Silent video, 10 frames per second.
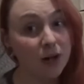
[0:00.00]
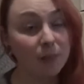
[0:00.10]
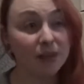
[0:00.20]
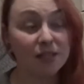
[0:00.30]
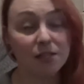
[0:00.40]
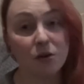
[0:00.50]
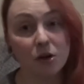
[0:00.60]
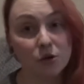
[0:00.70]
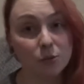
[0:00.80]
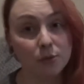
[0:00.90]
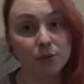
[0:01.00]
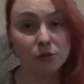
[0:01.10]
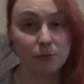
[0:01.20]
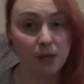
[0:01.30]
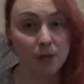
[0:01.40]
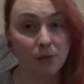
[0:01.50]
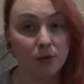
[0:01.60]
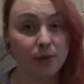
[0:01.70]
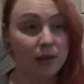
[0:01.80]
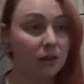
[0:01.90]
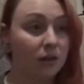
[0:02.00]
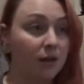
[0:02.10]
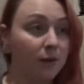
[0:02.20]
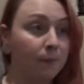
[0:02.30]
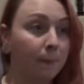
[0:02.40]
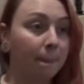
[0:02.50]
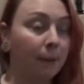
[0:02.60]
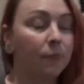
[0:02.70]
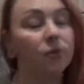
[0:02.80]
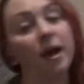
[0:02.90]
I mean, this is arguable with some people but